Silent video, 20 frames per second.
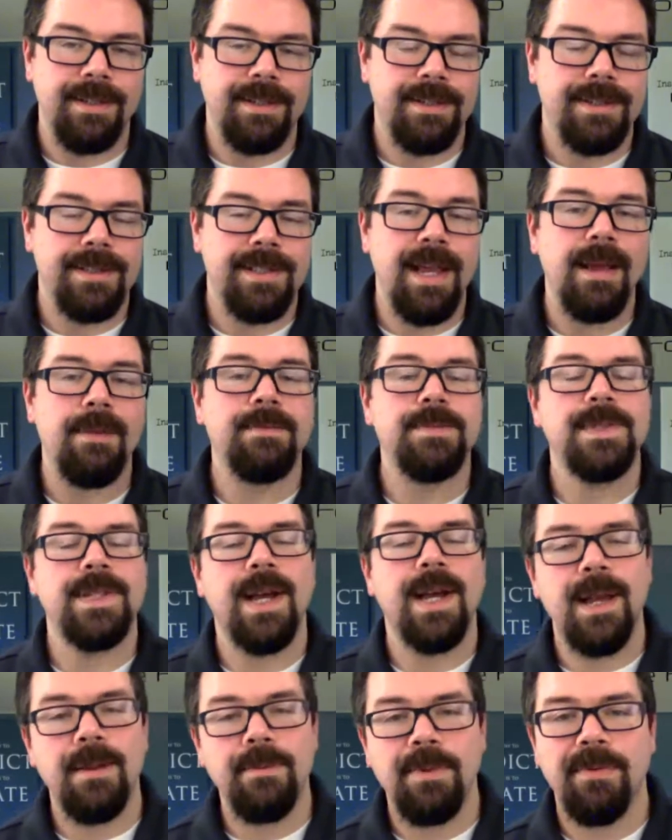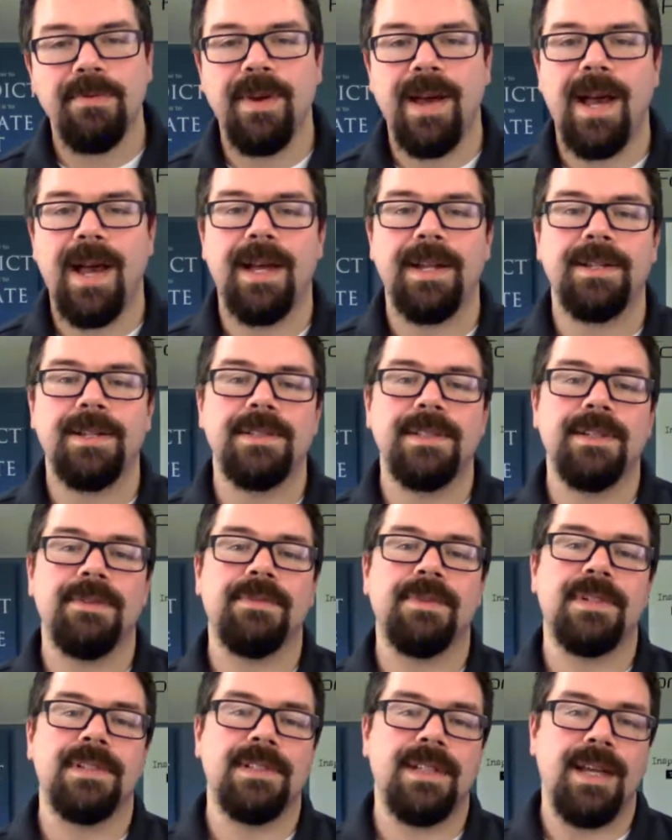same type of ad,
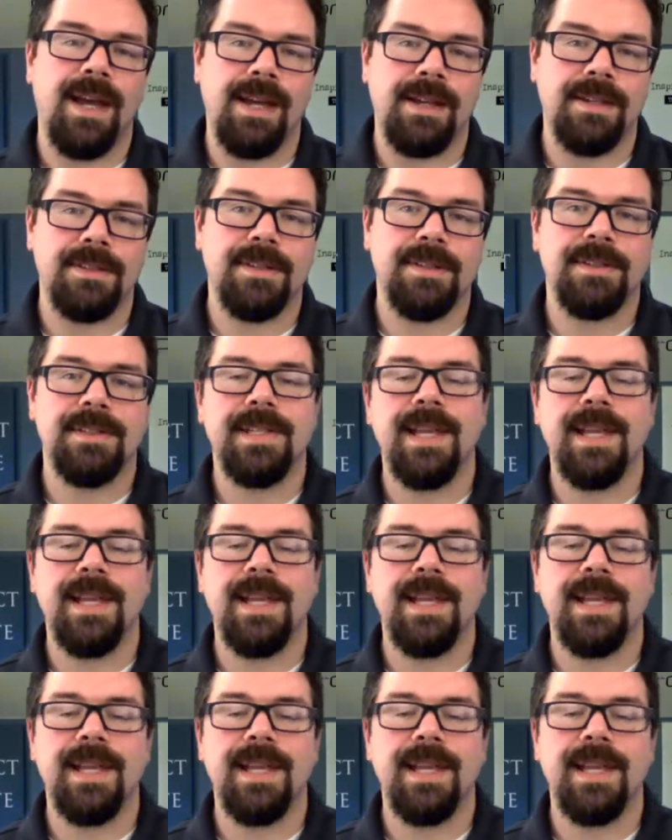different text,